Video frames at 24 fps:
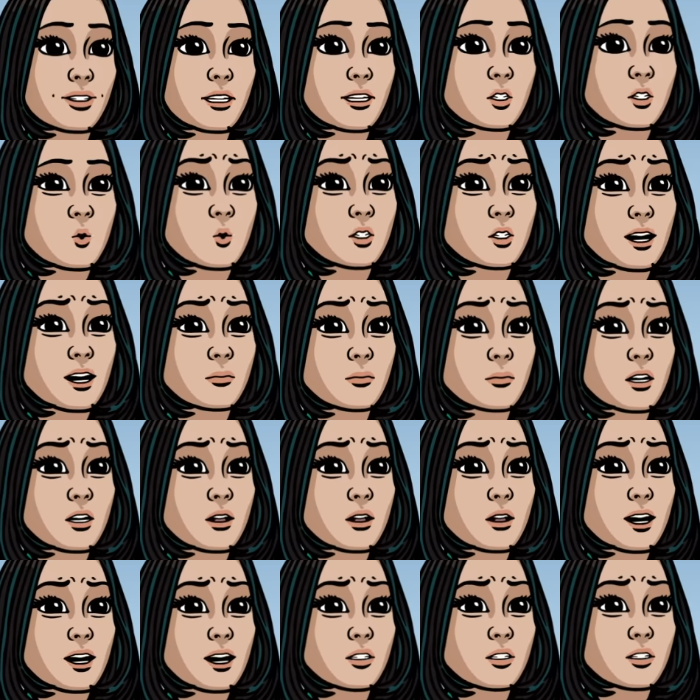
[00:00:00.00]
Did you get my
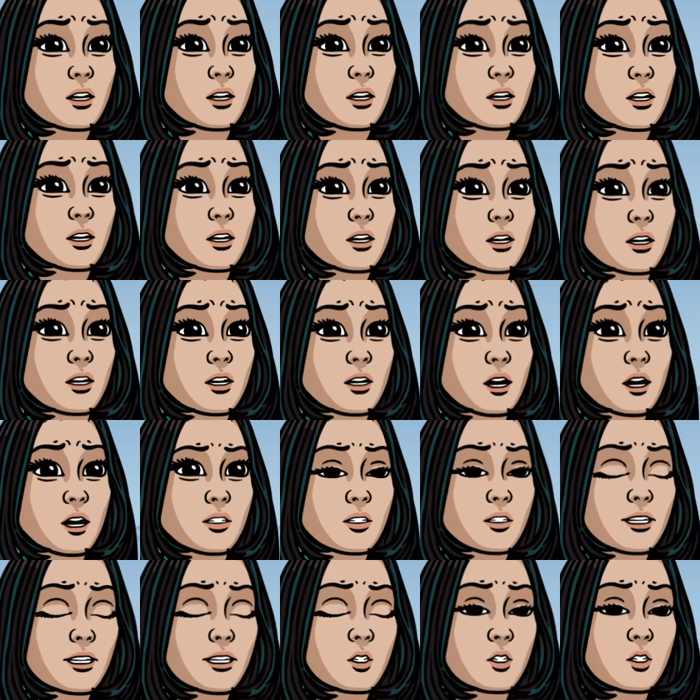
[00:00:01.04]
letter? I
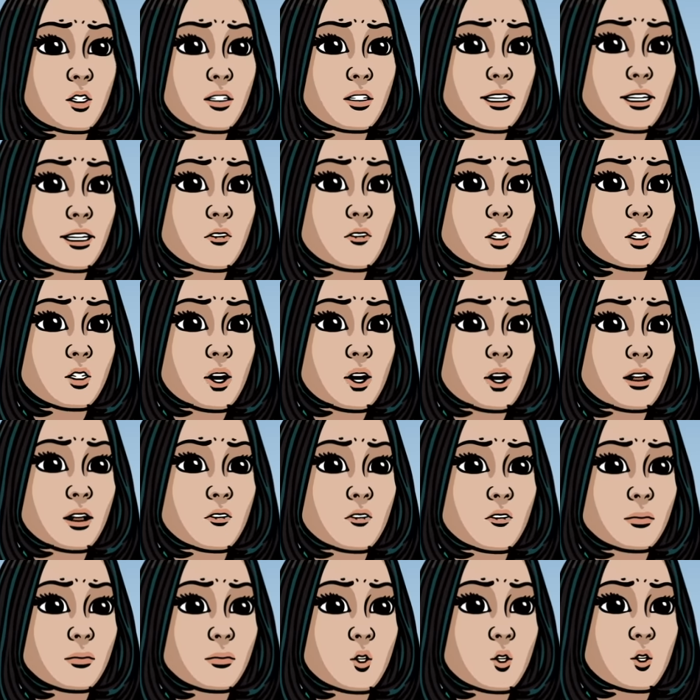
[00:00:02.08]
didn't receive a call
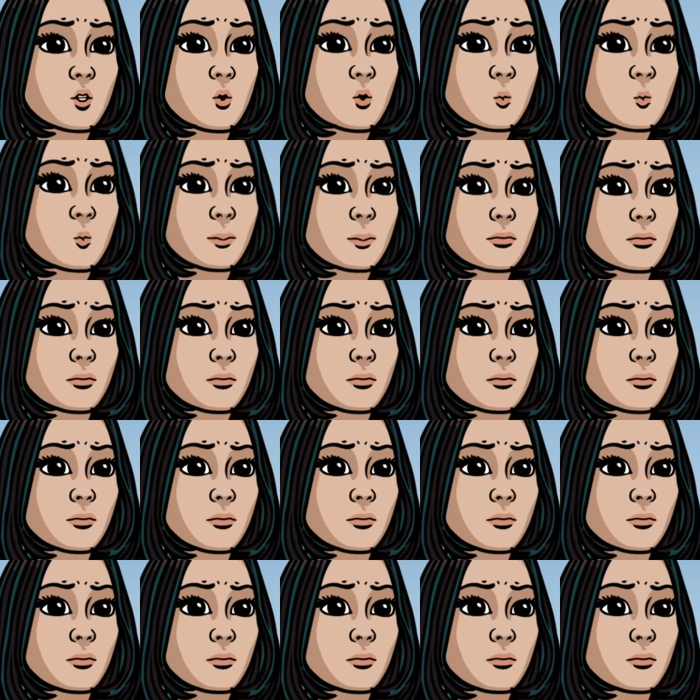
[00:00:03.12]
from you.